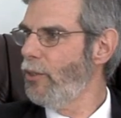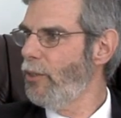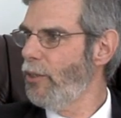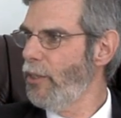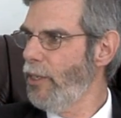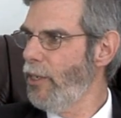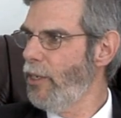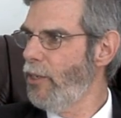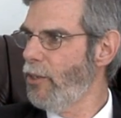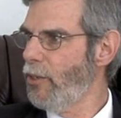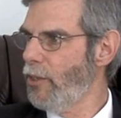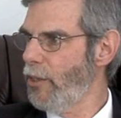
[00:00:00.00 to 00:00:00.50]

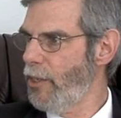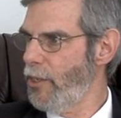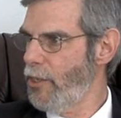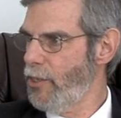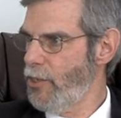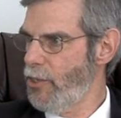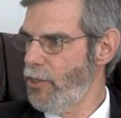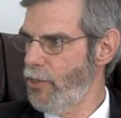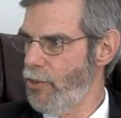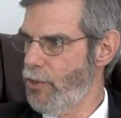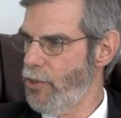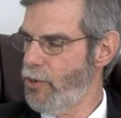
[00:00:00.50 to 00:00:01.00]
legal
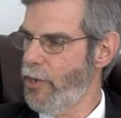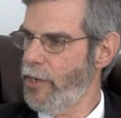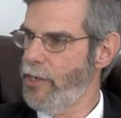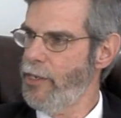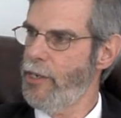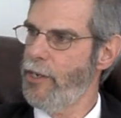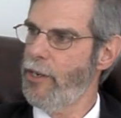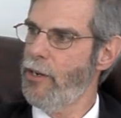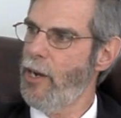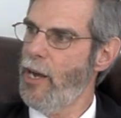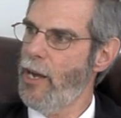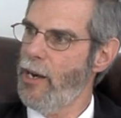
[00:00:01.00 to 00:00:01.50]
issues. So I
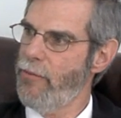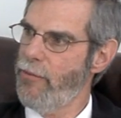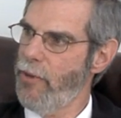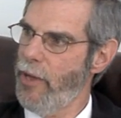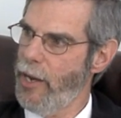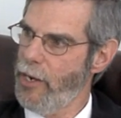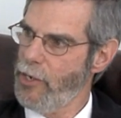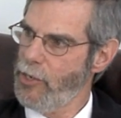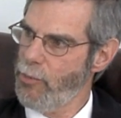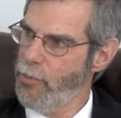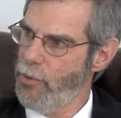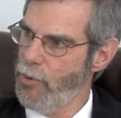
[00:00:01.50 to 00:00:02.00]
did a lot of
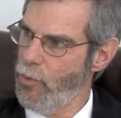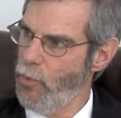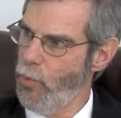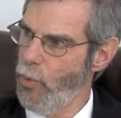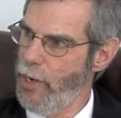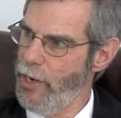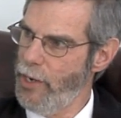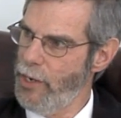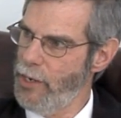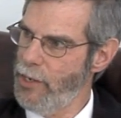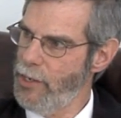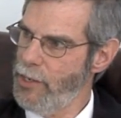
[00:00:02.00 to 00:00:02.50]
expert
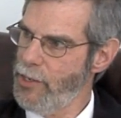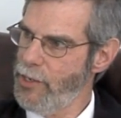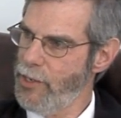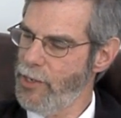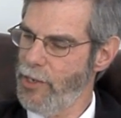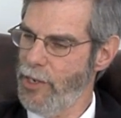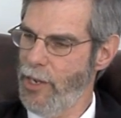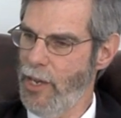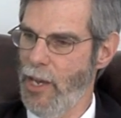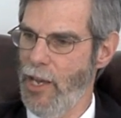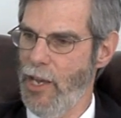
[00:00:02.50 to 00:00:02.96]
witness.